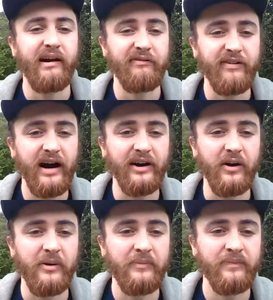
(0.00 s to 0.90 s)
a
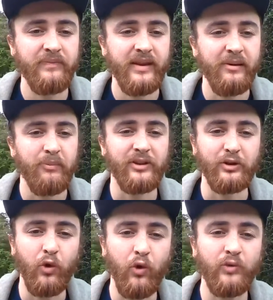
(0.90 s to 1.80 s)
fire, but
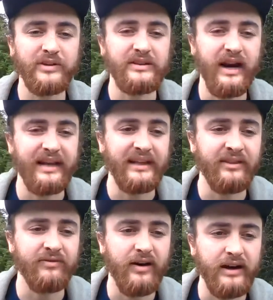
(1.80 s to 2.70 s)
the Lord was not
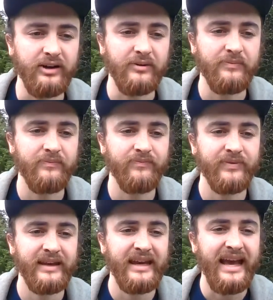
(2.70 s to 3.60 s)
in the fire.
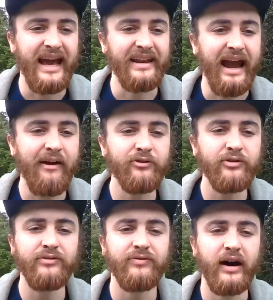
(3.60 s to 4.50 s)
And
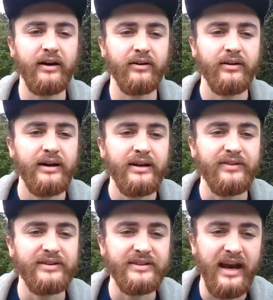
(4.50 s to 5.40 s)
after the fire,
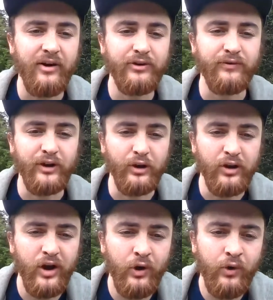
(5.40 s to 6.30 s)
the sound of a
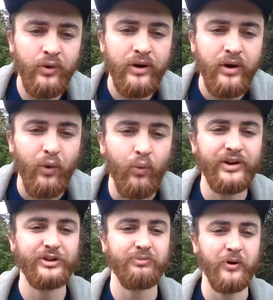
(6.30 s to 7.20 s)
low
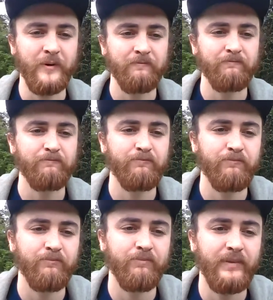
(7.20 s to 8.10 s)
whisper.
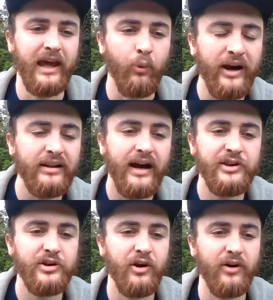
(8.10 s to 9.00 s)
And when
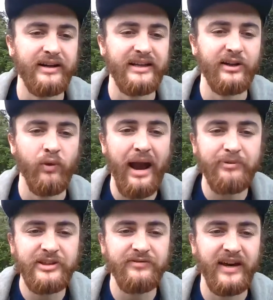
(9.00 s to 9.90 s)
Elijah heard it, he
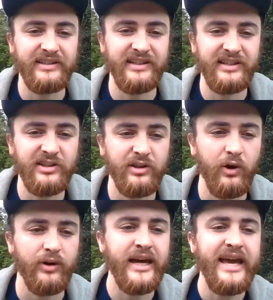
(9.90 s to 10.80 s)
wrapped his face in his
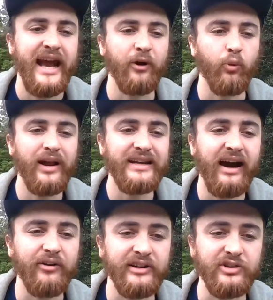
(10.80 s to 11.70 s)
cloak, and went
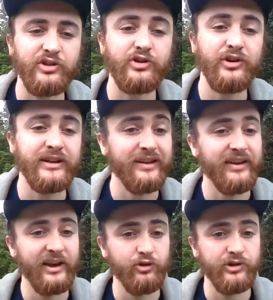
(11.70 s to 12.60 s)
out and stood at
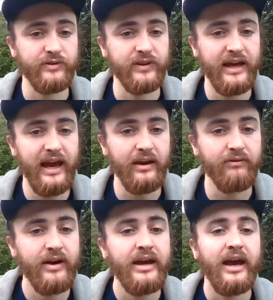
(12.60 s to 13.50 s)
the entrance of the
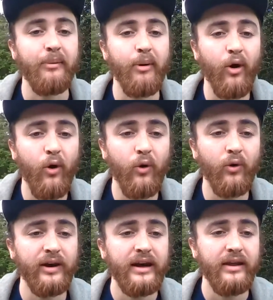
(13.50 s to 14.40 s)
cave. And
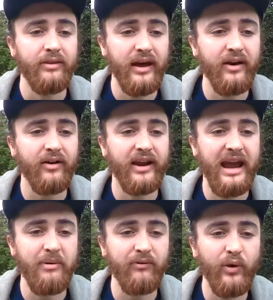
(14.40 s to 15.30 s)
behold, there
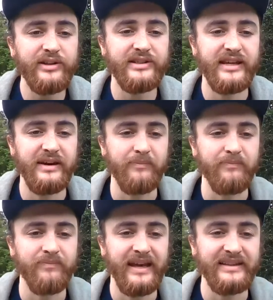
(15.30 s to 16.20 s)
came a voice to him,
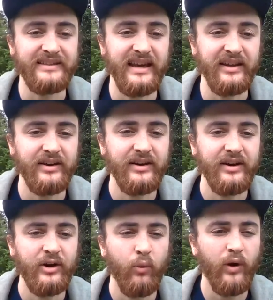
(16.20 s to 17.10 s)
and said,
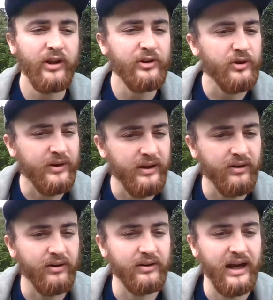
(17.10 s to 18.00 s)
"What are you doing
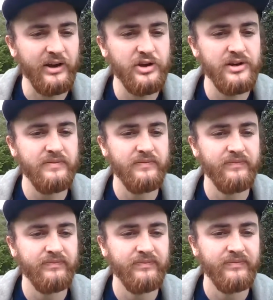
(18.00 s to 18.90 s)
here, Elijah?"
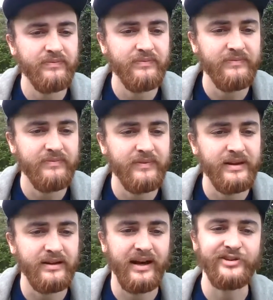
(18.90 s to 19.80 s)

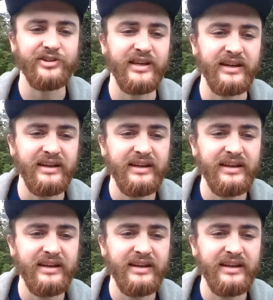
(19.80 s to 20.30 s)
And Elijah said,